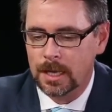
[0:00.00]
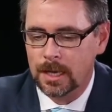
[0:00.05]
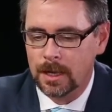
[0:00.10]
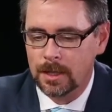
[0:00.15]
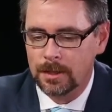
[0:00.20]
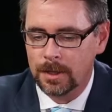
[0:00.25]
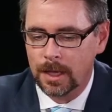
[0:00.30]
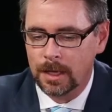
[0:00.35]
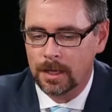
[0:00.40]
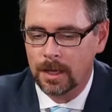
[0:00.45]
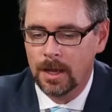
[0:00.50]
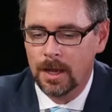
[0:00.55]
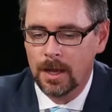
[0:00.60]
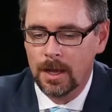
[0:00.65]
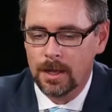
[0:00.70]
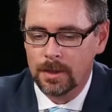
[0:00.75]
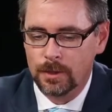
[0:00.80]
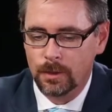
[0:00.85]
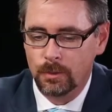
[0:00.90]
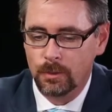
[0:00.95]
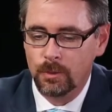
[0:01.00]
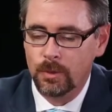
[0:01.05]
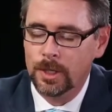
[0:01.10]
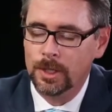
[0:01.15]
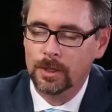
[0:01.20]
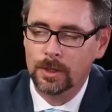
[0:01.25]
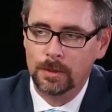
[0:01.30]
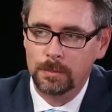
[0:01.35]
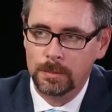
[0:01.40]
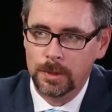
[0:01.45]
And I think the
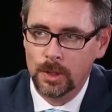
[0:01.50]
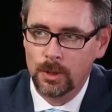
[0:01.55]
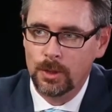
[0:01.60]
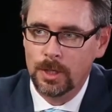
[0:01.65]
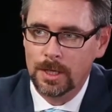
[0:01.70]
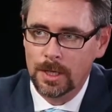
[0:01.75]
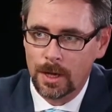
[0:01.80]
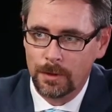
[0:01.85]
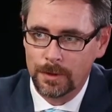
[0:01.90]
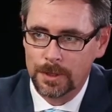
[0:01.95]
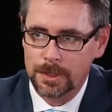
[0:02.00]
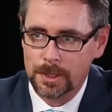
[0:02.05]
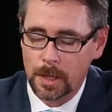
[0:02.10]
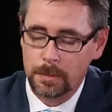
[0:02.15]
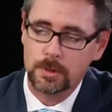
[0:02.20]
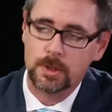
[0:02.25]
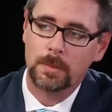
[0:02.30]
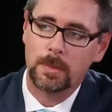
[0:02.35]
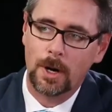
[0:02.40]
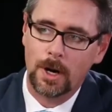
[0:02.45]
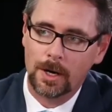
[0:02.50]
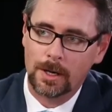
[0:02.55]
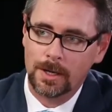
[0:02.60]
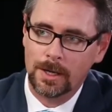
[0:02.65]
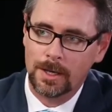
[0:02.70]
real beauty of a sculpture park